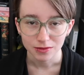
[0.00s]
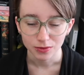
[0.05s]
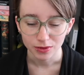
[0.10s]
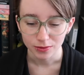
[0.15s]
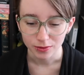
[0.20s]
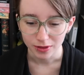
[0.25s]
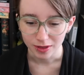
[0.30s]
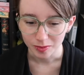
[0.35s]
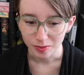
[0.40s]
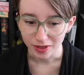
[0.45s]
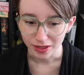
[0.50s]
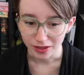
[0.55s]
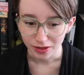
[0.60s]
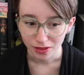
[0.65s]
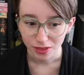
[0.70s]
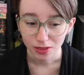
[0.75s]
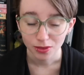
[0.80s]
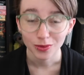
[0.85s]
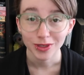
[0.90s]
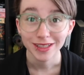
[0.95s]
We were up at
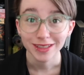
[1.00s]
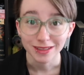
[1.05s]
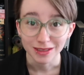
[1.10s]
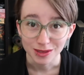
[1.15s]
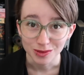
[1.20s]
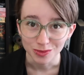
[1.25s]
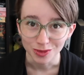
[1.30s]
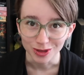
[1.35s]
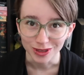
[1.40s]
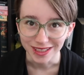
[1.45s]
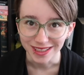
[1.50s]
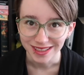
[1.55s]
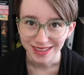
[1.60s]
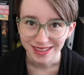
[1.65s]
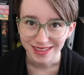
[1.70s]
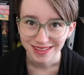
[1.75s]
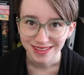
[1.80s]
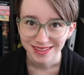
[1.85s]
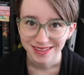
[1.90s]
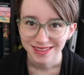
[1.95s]
3 this morning
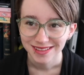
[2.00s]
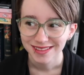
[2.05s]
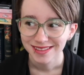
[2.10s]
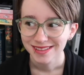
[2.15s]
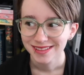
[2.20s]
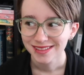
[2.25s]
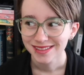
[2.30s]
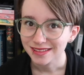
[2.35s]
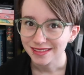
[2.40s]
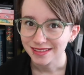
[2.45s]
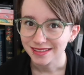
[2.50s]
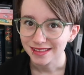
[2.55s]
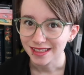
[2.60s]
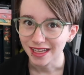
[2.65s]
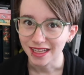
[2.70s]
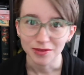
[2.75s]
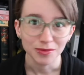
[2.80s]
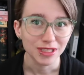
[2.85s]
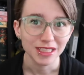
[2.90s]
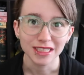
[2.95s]

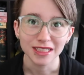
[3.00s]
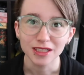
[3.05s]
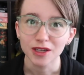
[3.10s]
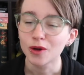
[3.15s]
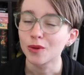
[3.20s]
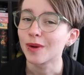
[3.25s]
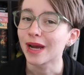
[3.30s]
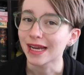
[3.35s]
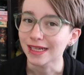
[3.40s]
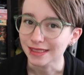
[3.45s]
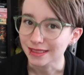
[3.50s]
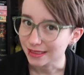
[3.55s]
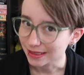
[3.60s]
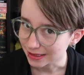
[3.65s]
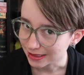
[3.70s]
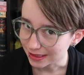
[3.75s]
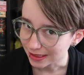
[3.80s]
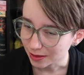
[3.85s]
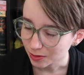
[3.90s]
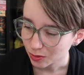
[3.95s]
and we didn't go back to
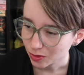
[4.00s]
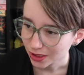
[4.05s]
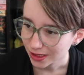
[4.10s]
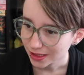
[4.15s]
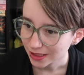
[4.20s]
sleep.